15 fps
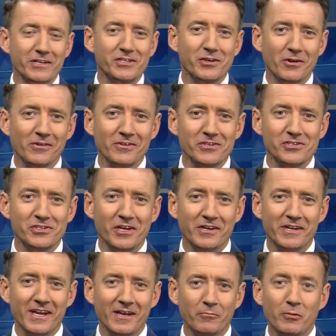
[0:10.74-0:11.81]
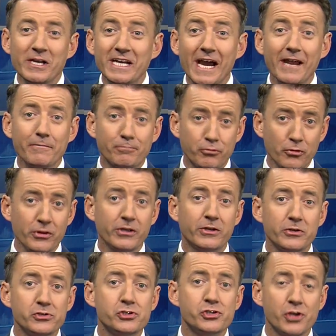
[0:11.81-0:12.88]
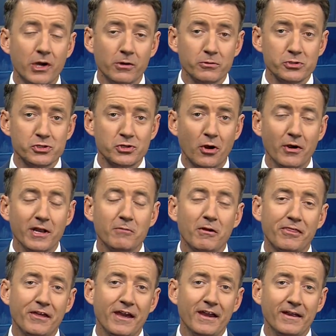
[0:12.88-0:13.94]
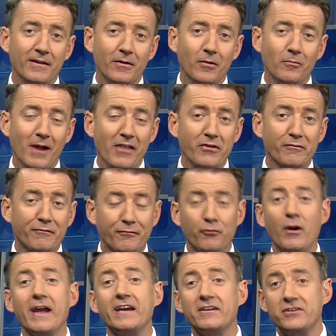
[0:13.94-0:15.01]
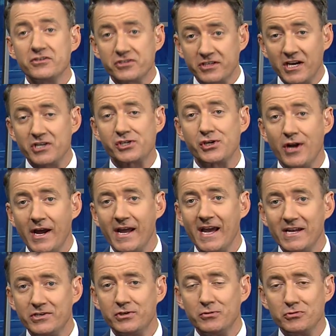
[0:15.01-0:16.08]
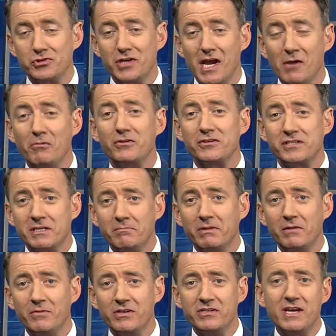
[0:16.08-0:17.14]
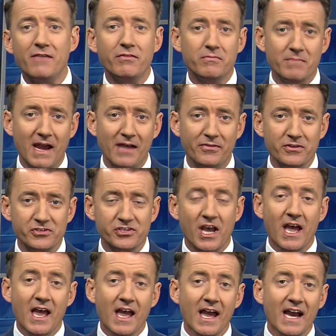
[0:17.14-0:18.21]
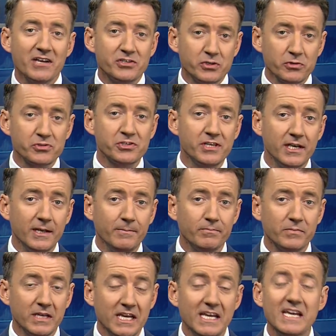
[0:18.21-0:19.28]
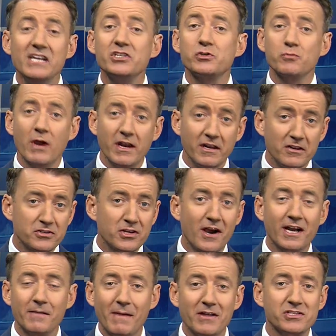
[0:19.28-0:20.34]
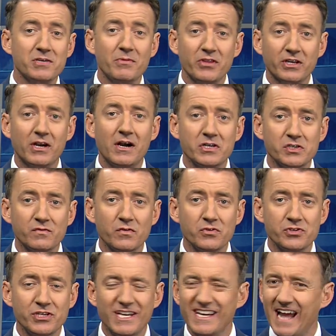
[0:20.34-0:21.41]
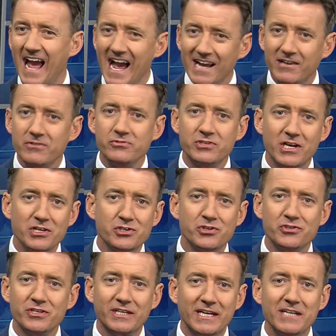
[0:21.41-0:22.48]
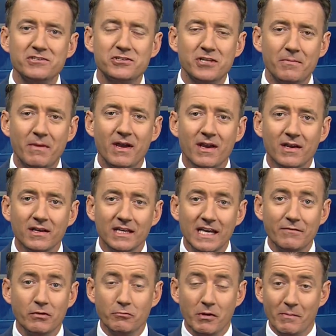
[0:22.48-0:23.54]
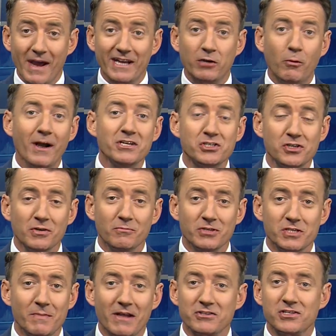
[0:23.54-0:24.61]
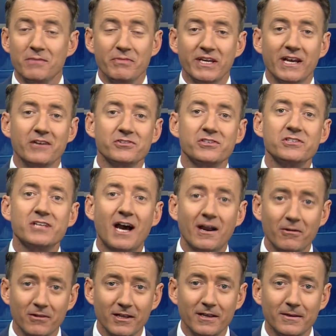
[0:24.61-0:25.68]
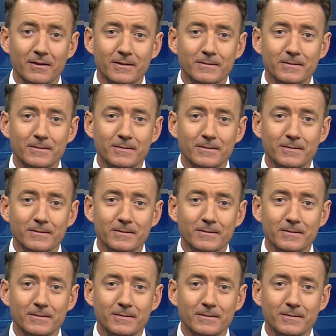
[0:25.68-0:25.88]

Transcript: us here on this Sunday. We got a pretty good show, starting with a rather frank discussion I had Tuesday with the Assemblyman Devon Mathis. As you'll see, he is ready to talk about some of the controversy and accusations against him, even when my question was about something else entirely.